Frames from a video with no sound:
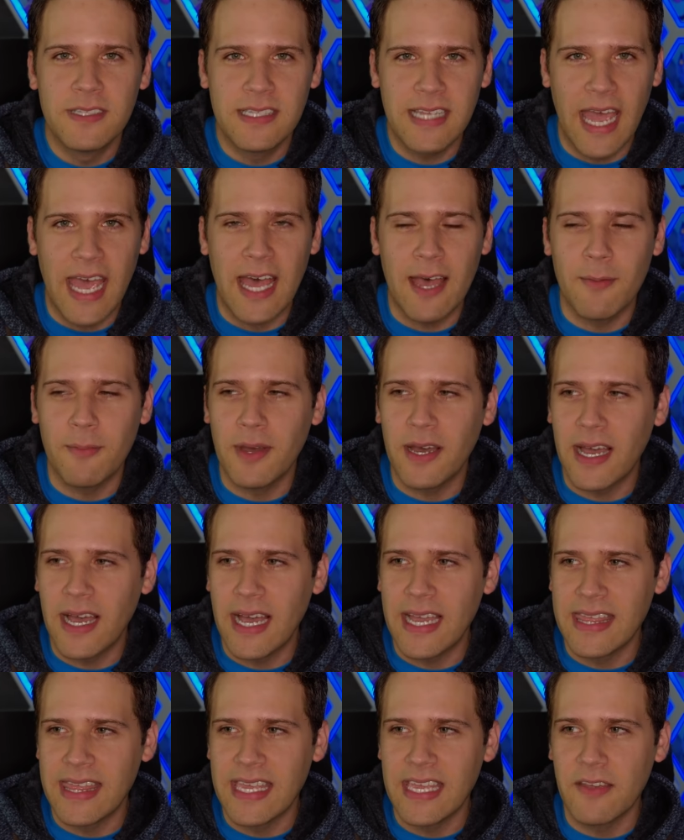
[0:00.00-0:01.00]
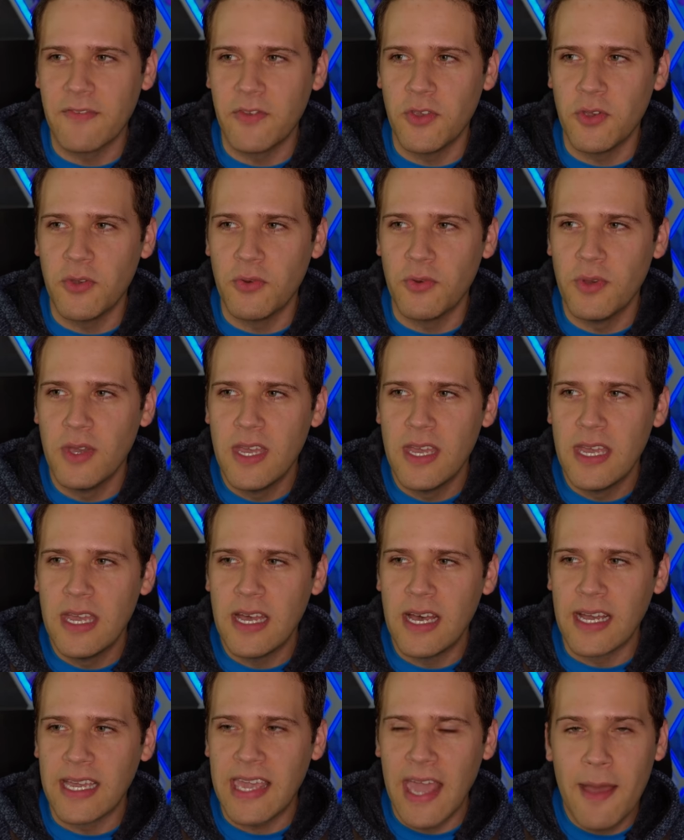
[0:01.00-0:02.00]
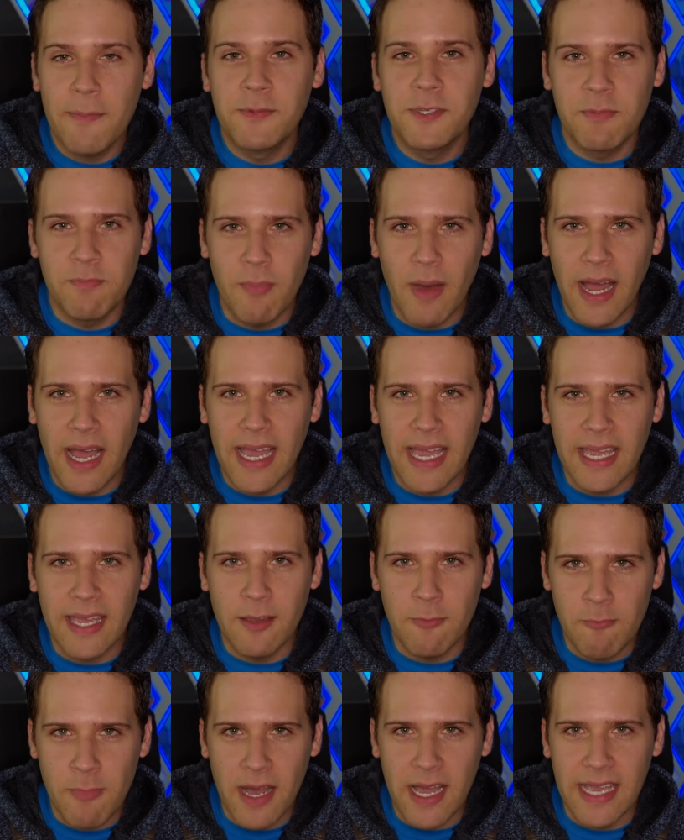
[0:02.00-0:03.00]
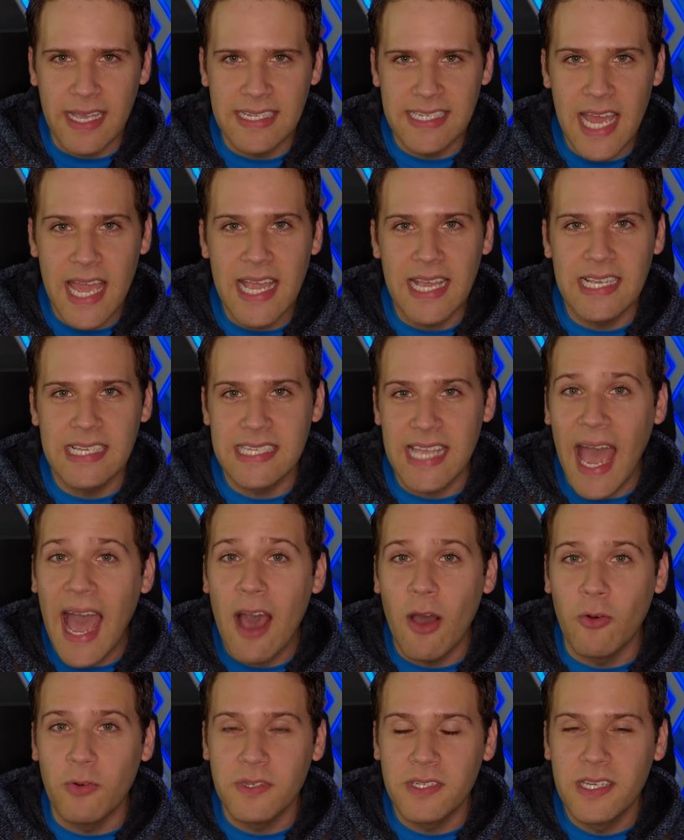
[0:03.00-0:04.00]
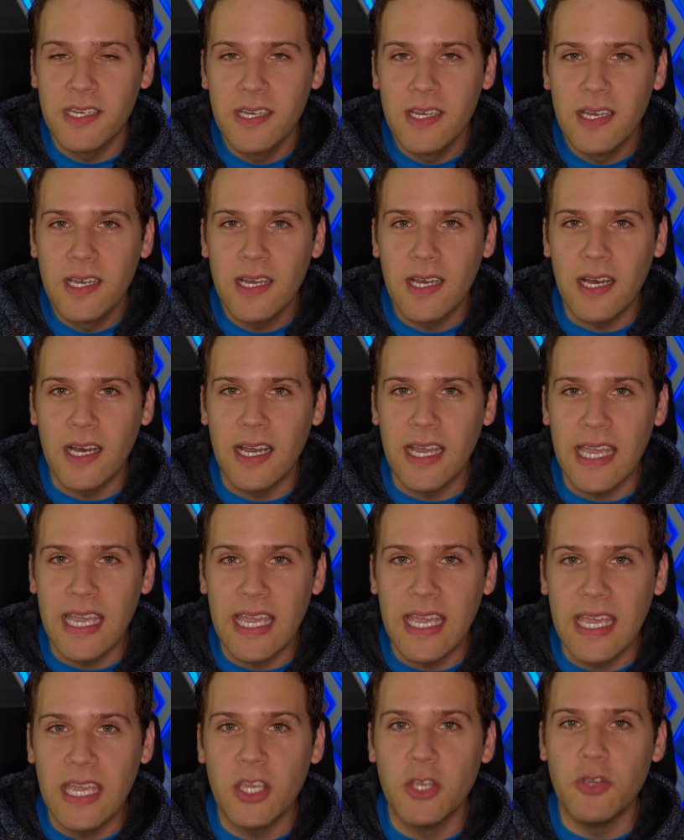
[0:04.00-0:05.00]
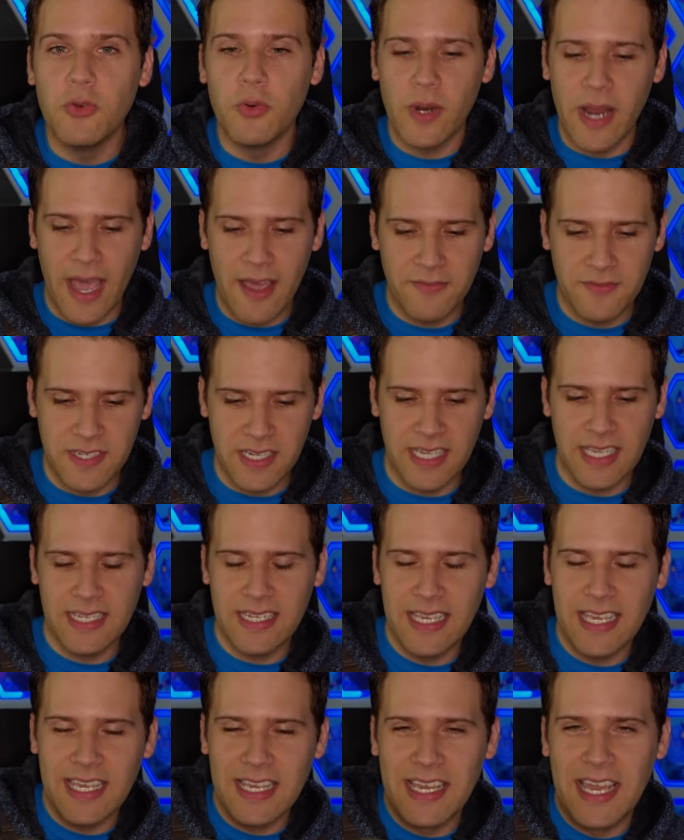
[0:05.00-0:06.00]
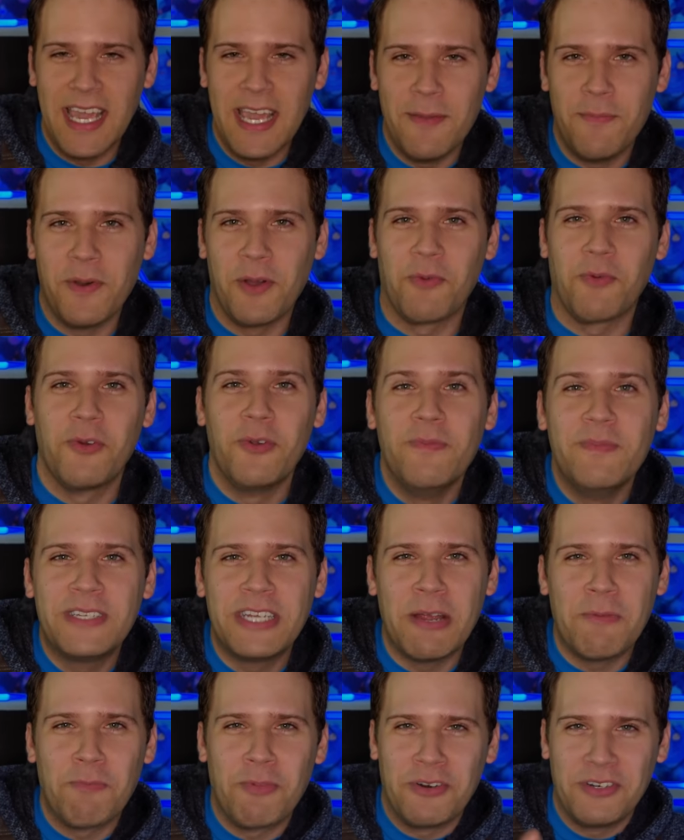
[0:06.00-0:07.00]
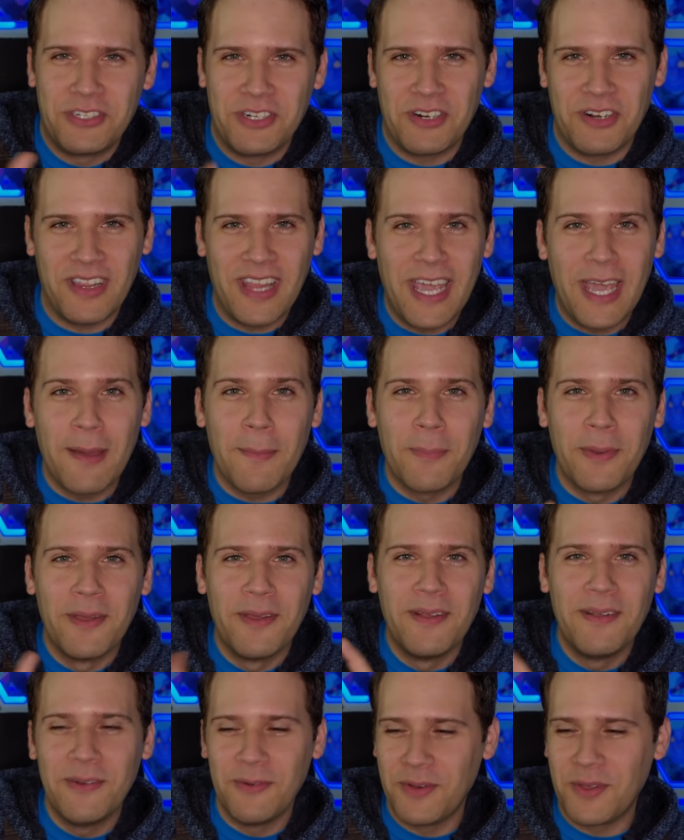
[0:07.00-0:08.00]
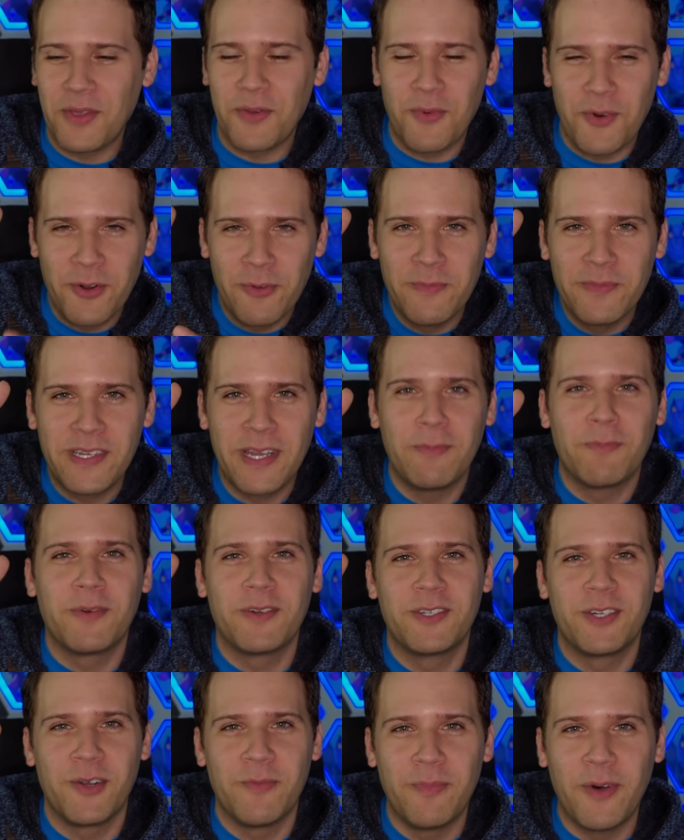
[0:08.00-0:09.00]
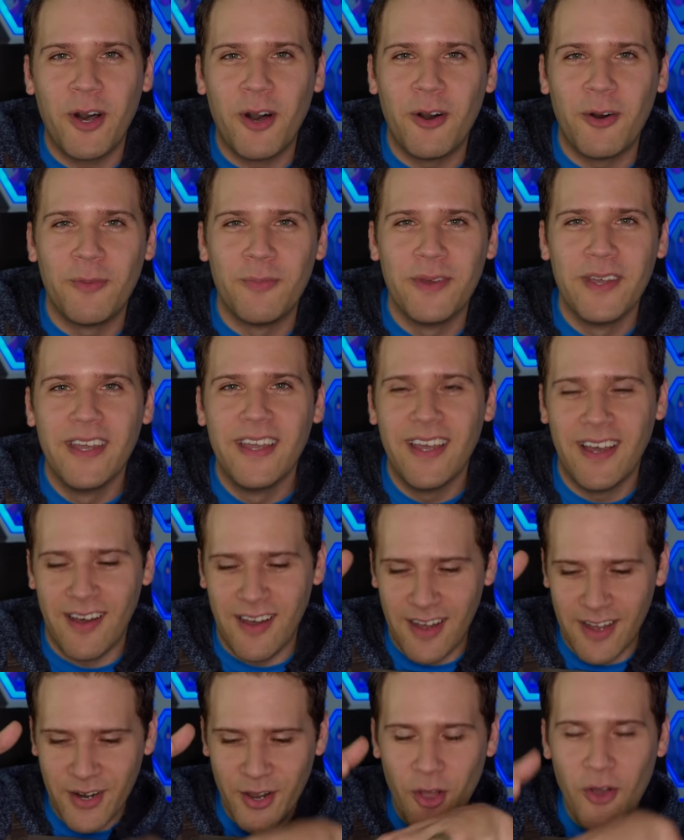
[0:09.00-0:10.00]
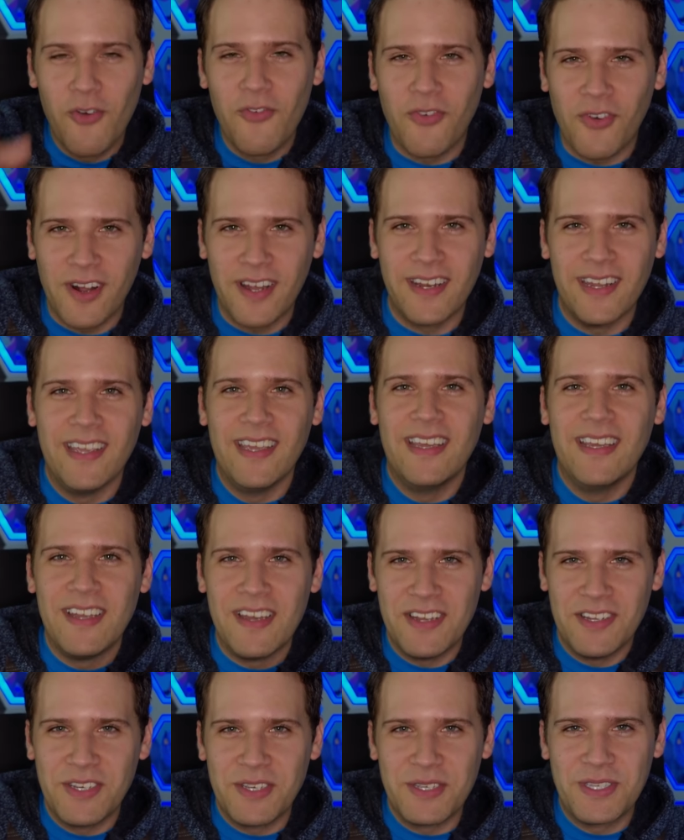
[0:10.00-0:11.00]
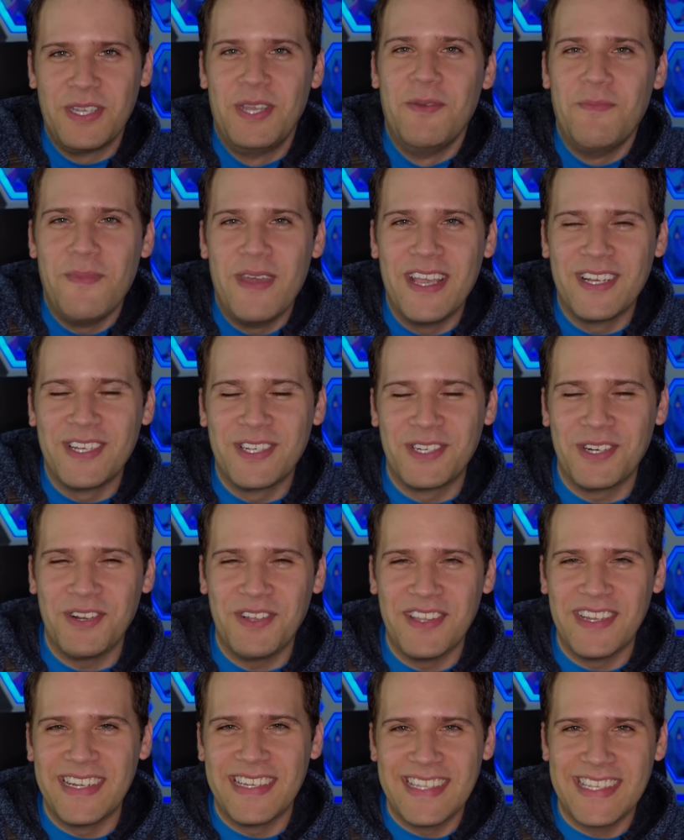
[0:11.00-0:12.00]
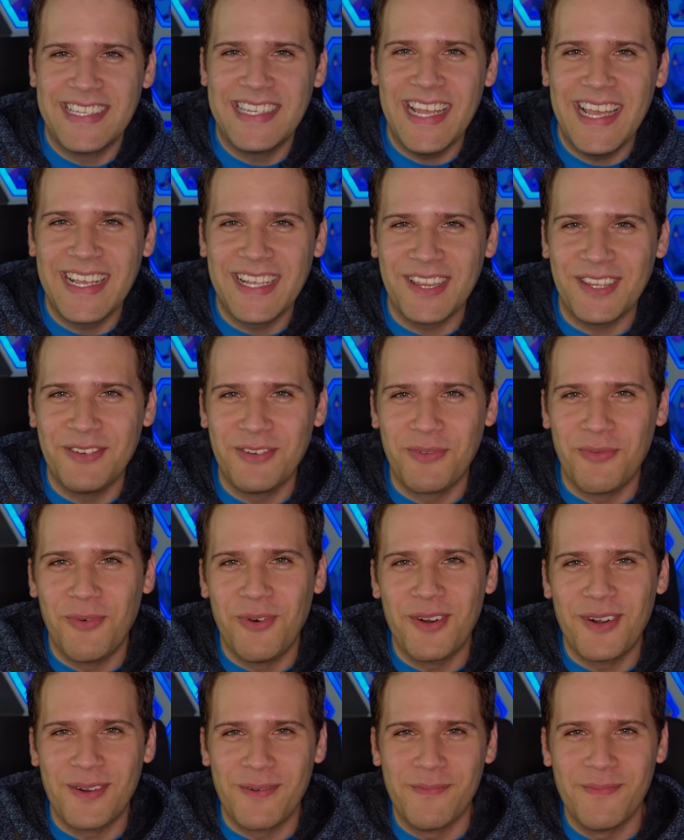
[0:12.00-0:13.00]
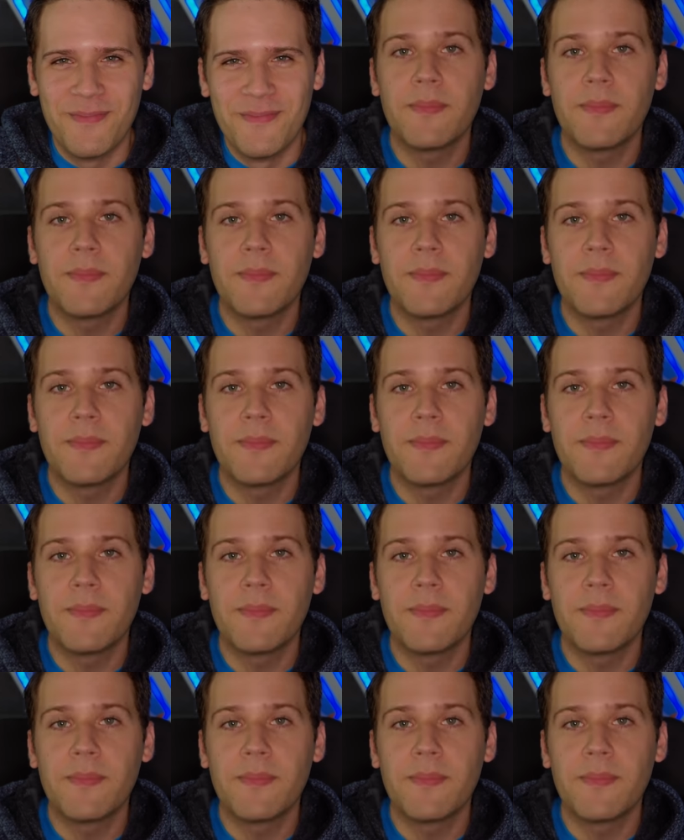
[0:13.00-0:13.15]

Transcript: tab. I, think if you uh, kept my, my takes out, uh, it, you would have to keep a room temperature lamp with a room temperature bulb on over it uh, just to make sure that it stayed lukewarm.